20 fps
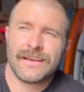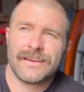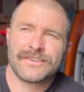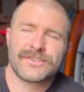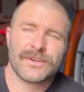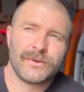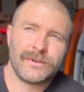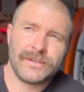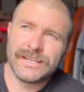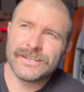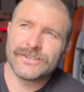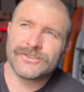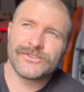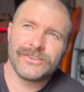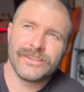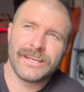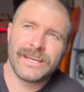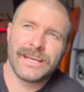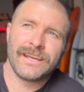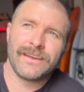So
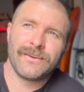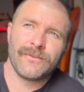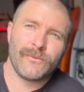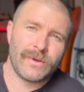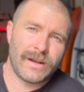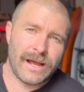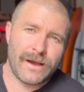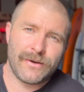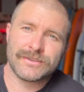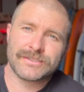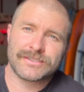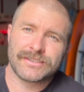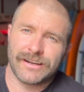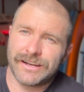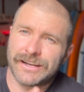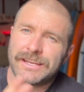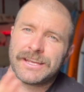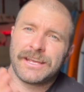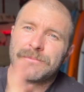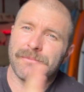initially, when I was
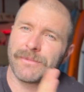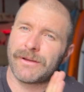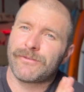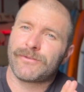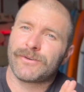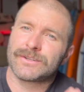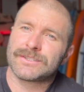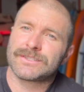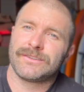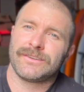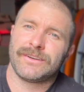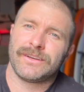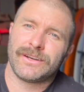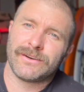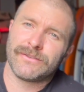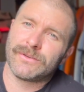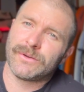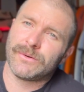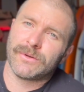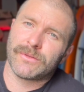talking in my first little
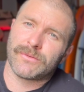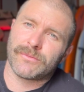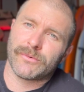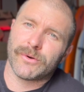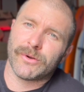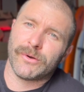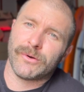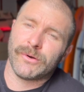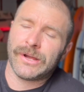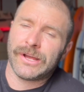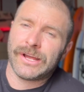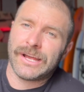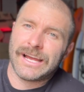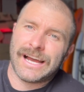interview with Rue,